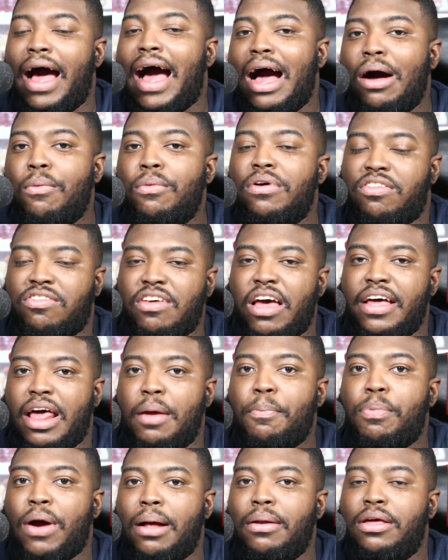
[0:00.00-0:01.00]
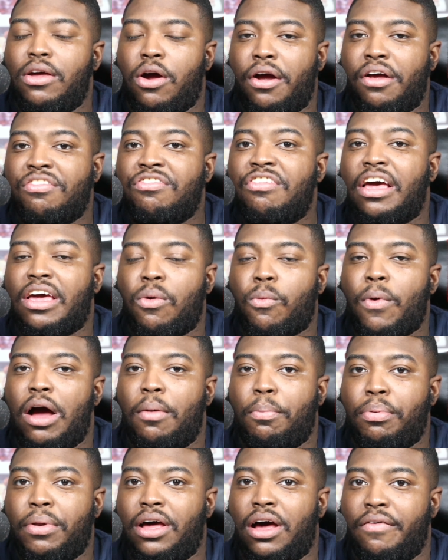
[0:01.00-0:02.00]
I-, would say they probably are a second round
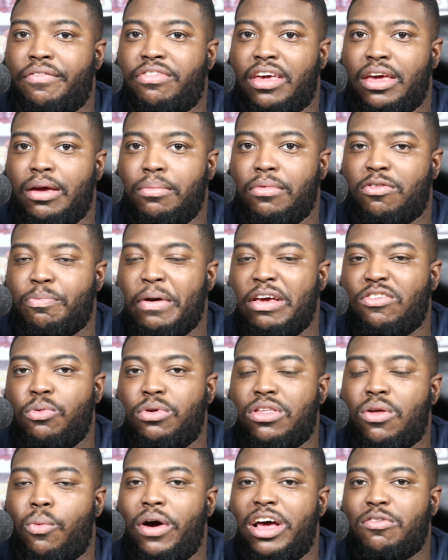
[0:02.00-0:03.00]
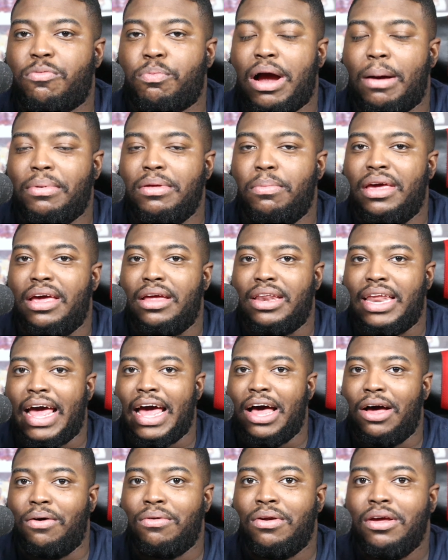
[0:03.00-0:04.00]
playoff team, especially with the West probably being
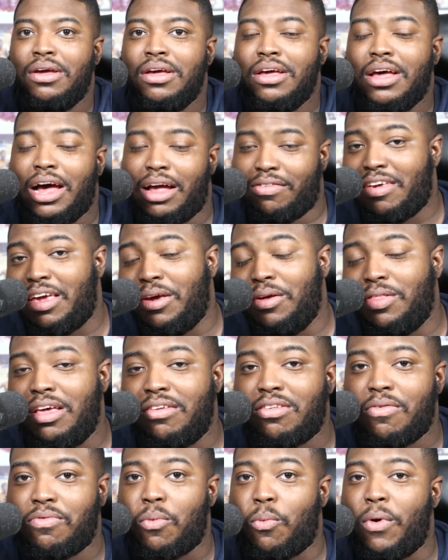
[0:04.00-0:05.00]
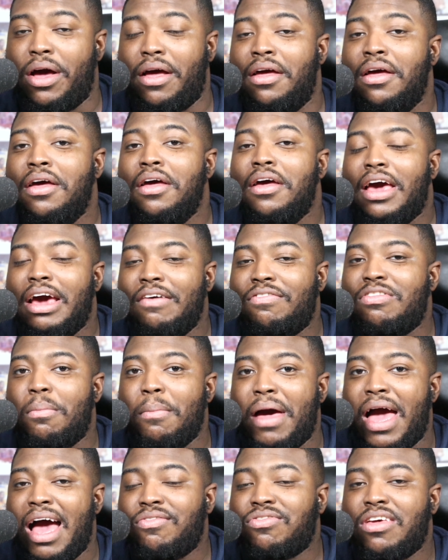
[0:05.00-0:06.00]
down. I tell you this: if the if the
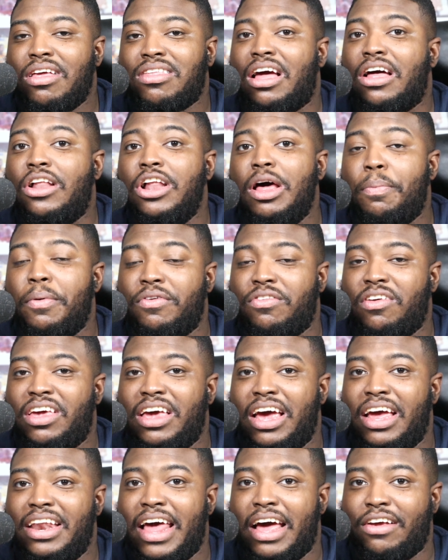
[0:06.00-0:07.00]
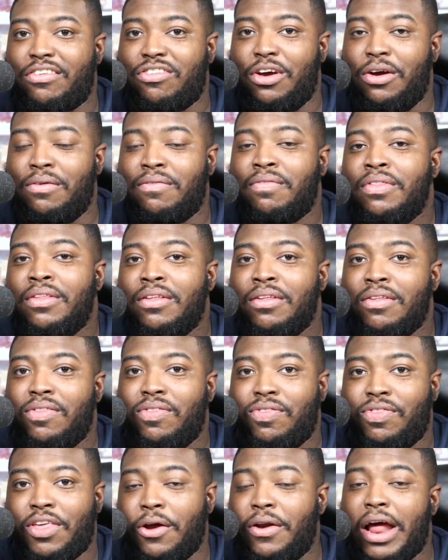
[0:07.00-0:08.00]
Mavs get the Clippers again next year,
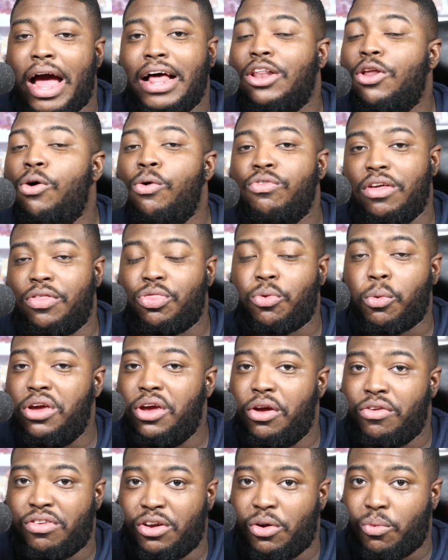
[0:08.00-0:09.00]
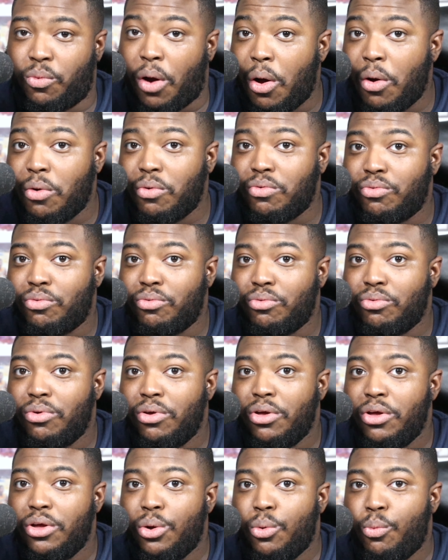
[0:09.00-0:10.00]
they're not losing three years in a row
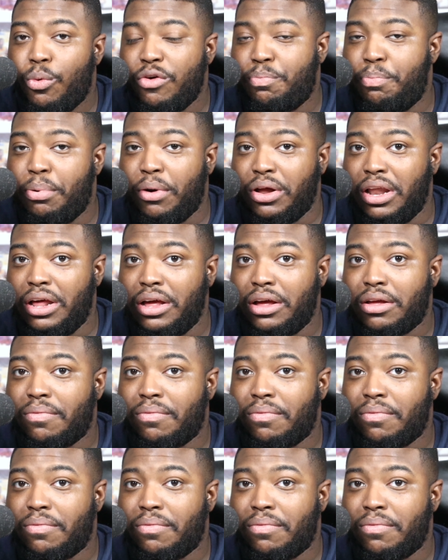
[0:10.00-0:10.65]
with Bullock.